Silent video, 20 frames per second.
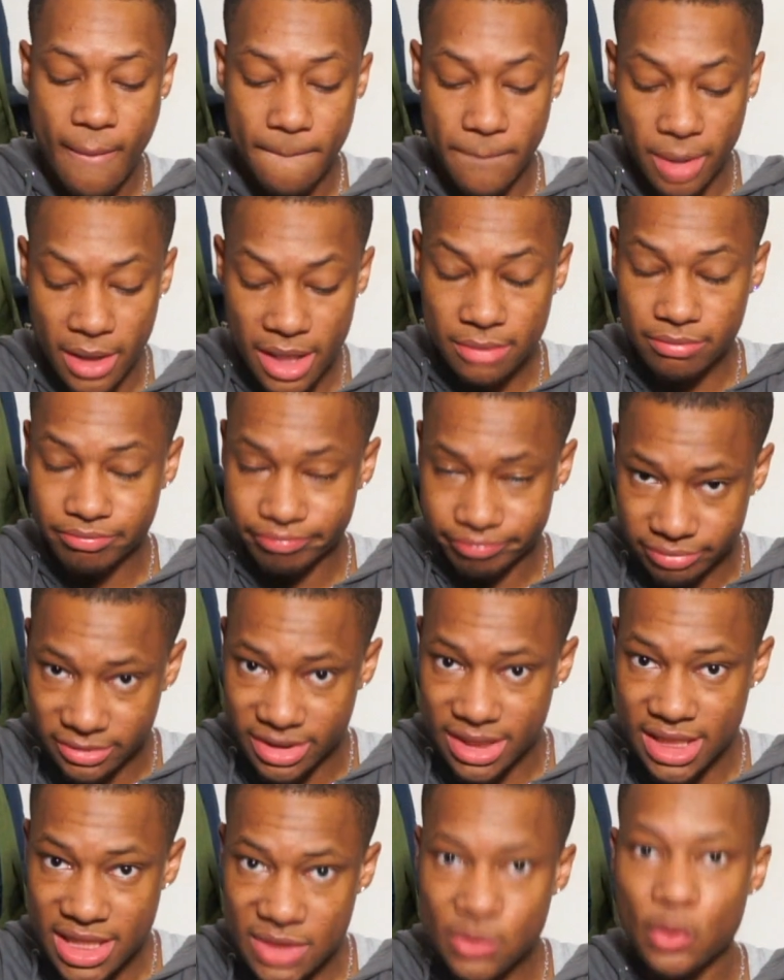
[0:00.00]
But
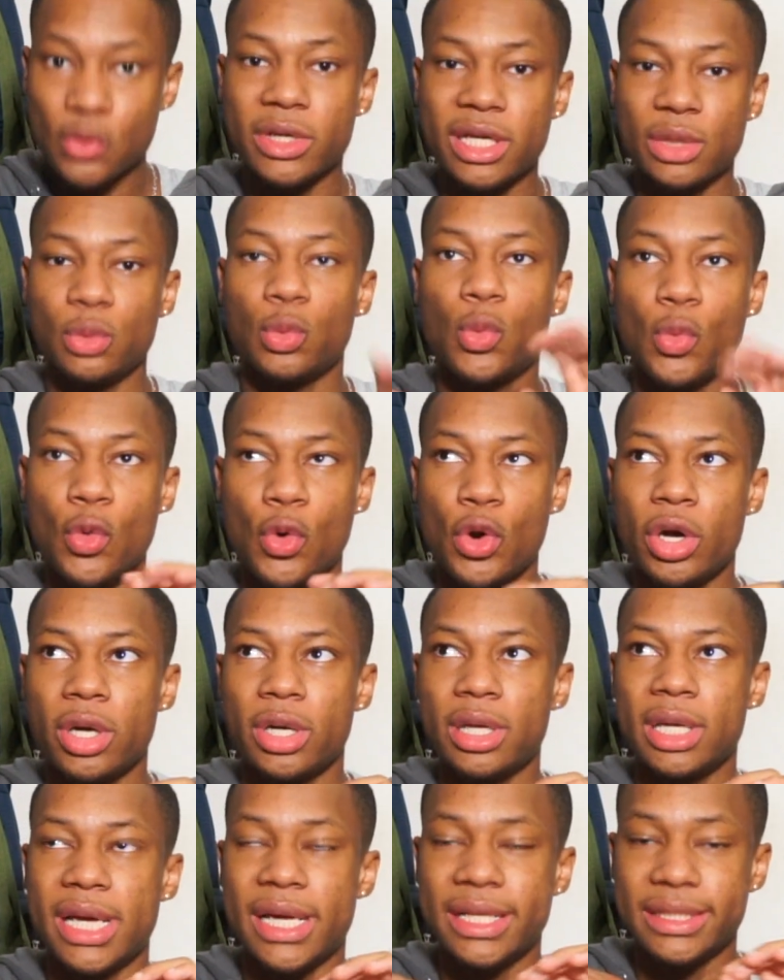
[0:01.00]
these will get
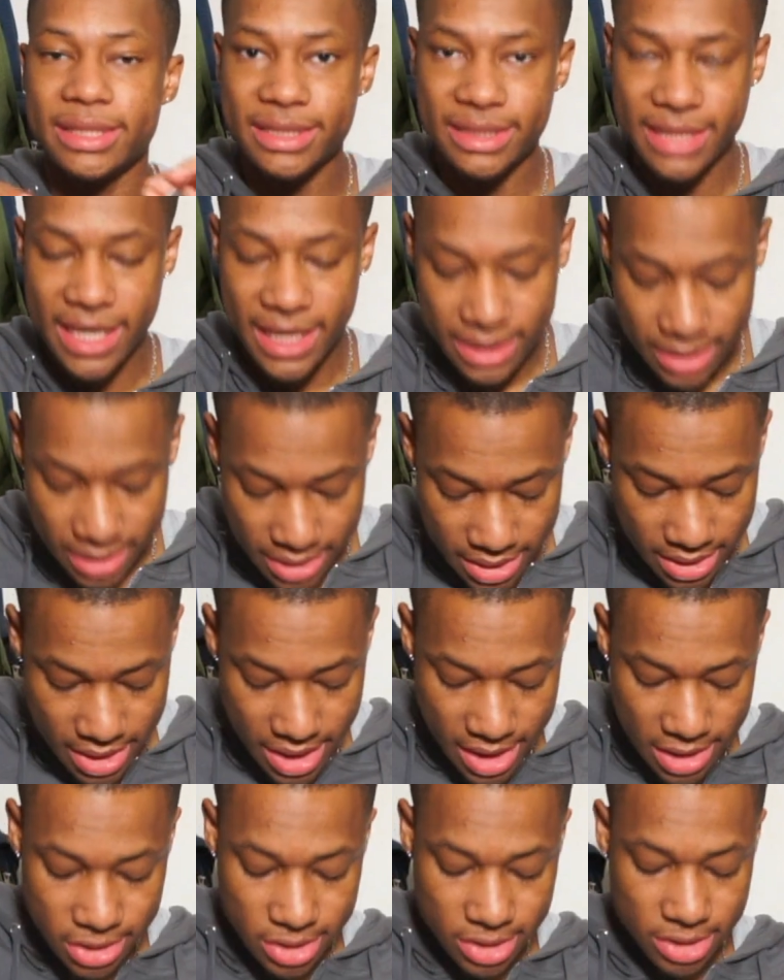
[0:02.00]
worn insanely
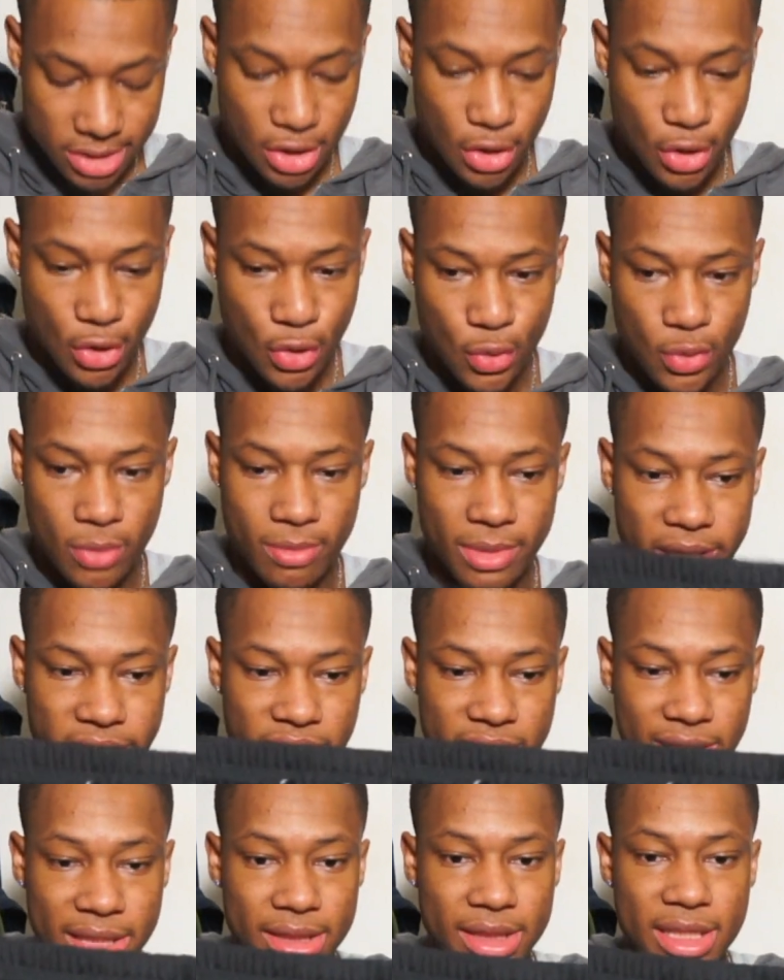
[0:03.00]
so
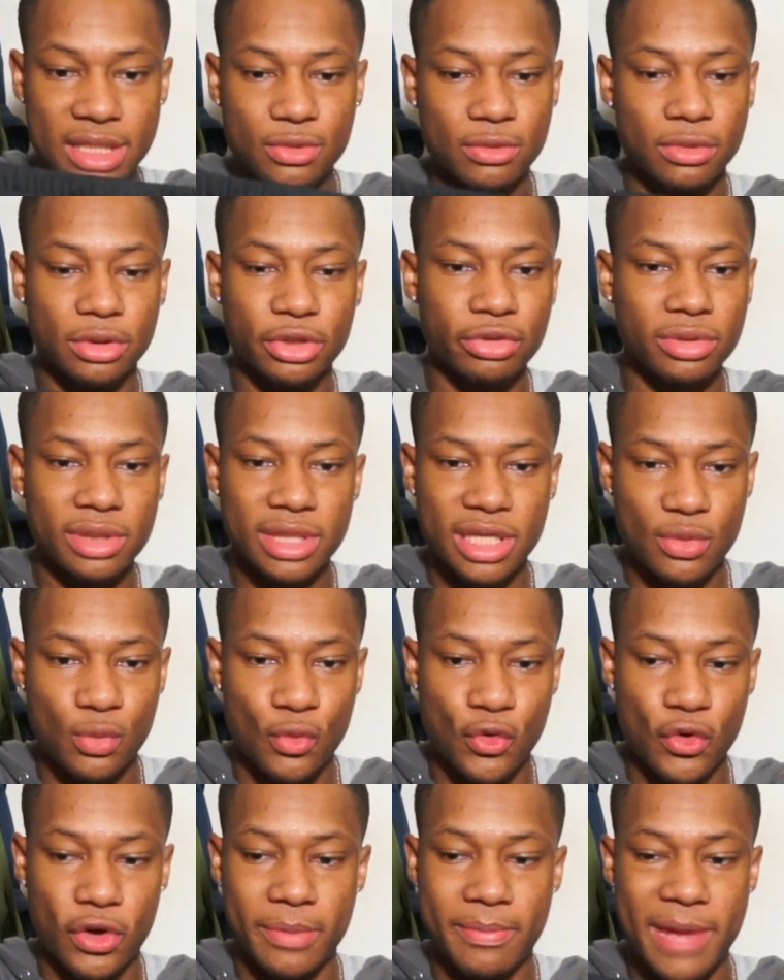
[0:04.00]
much. Like these will literally get
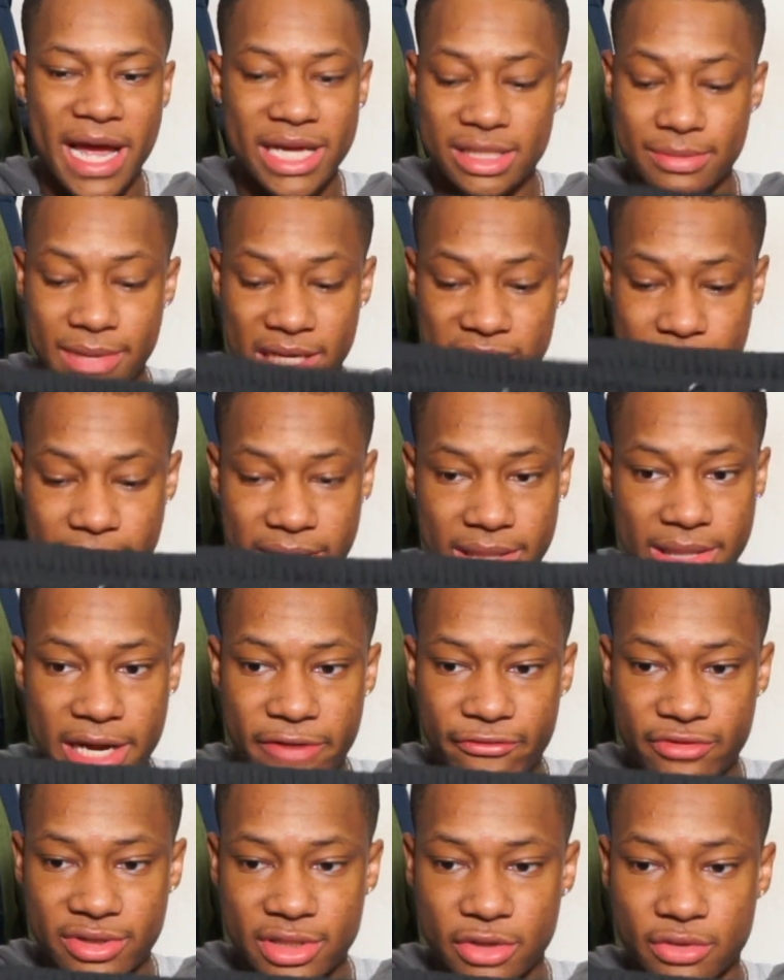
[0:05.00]
worn back to back to back
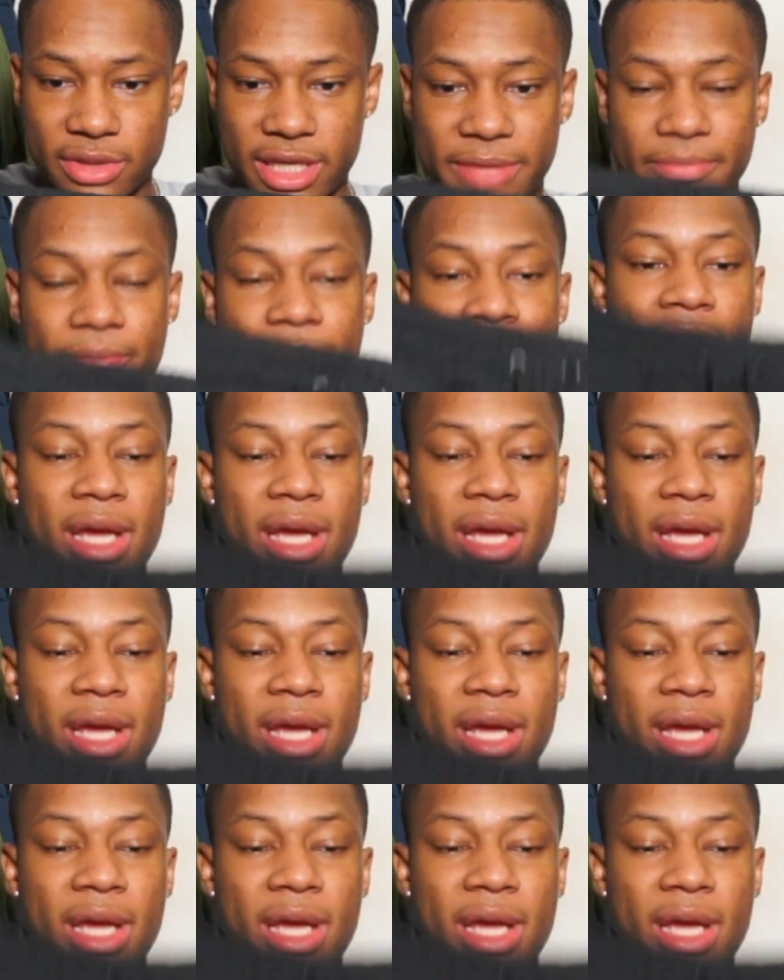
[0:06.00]
every single day.